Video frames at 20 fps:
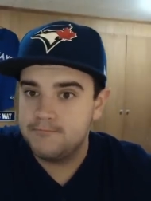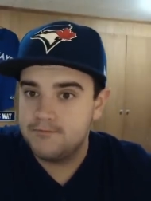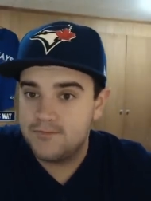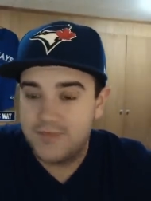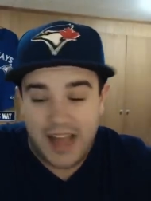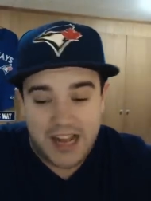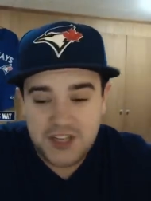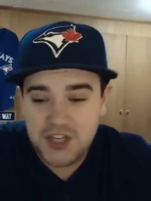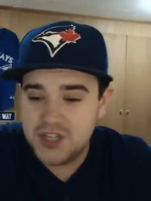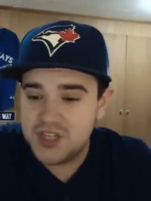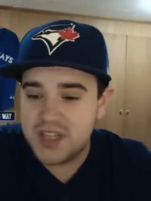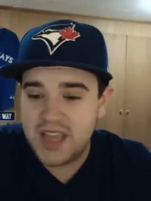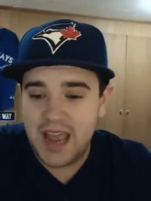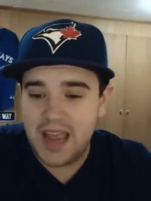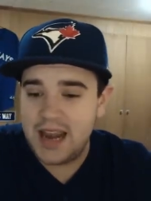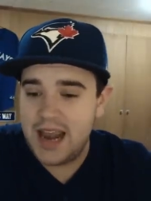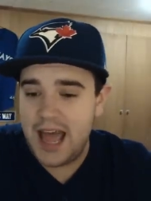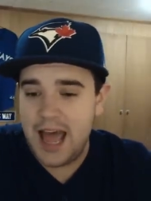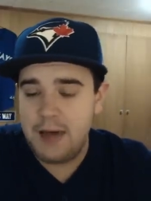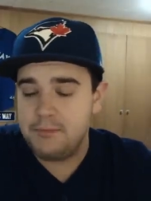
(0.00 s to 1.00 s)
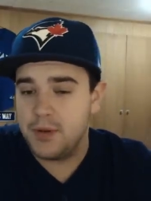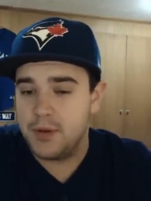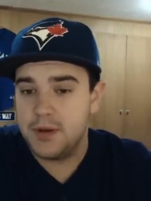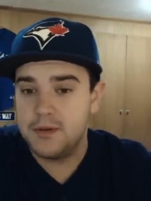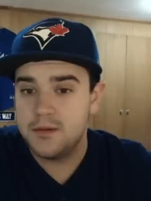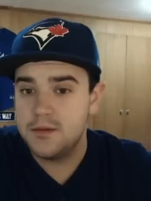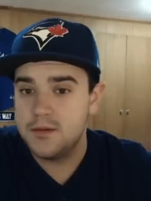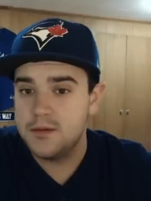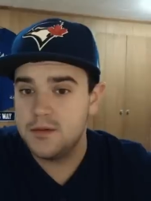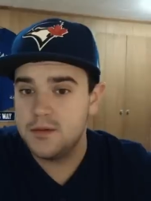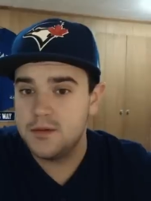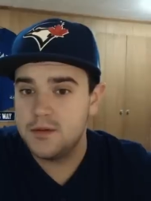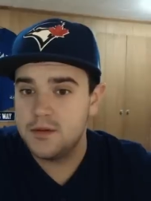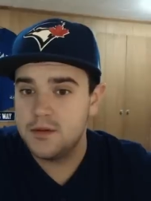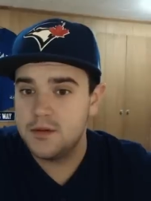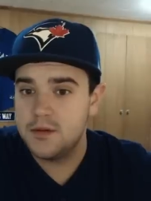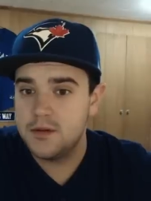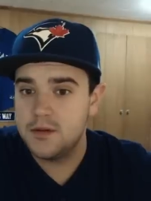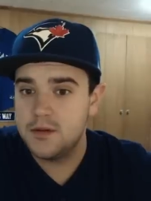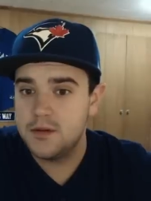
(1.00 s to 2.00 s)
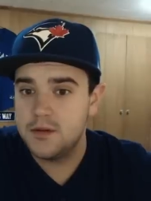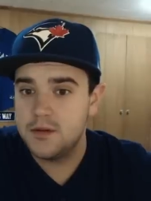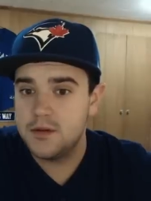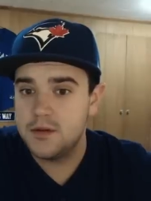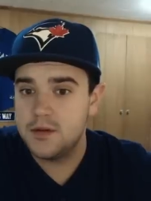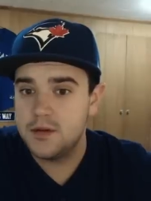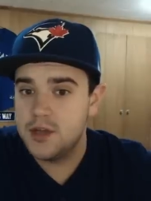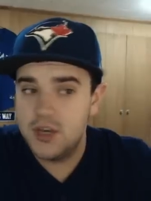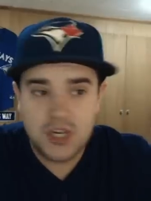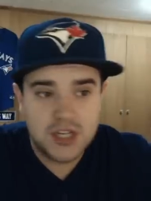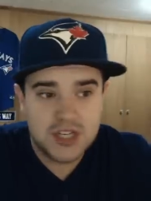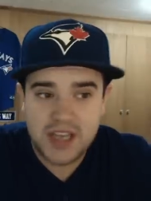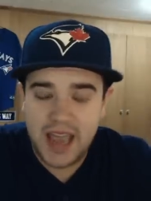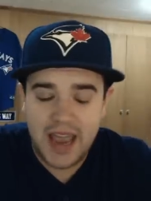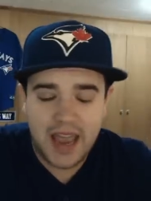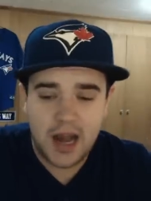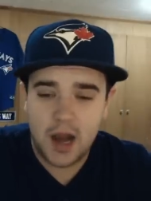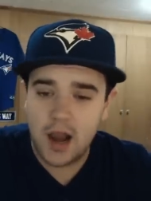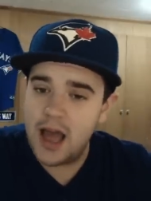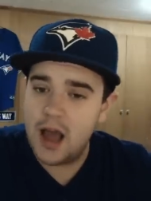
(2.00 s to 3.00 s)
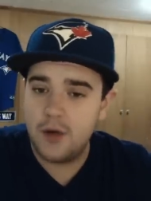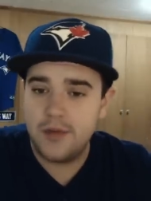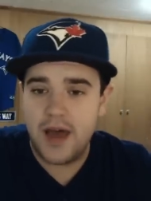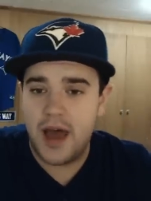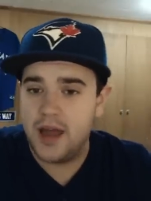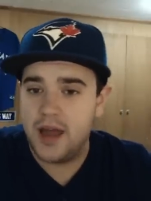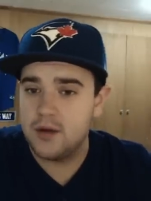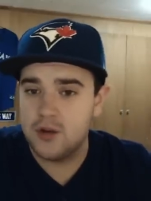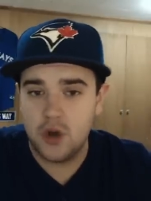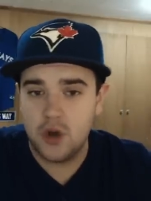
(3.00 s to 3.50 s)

That just can't happen. You just can't allow that.